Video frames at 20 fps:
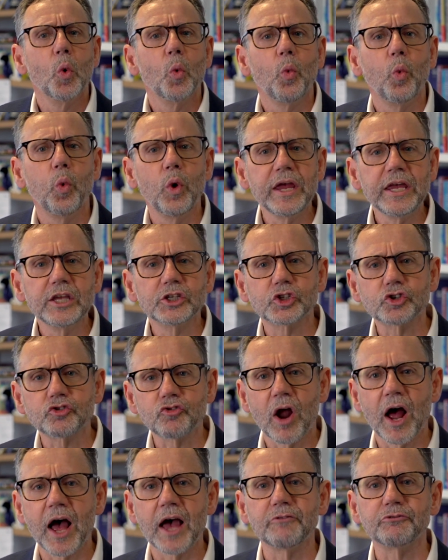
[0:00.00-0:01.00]
We
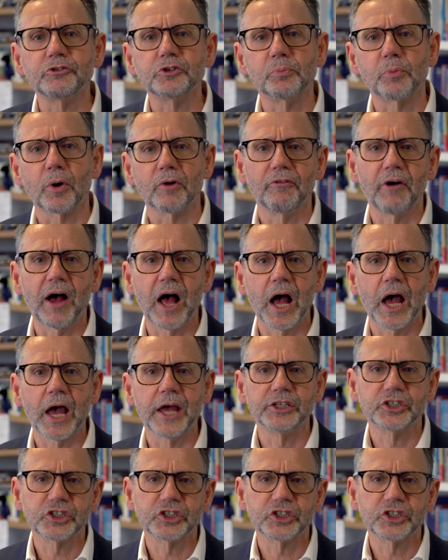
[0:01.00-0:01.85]
strive to provide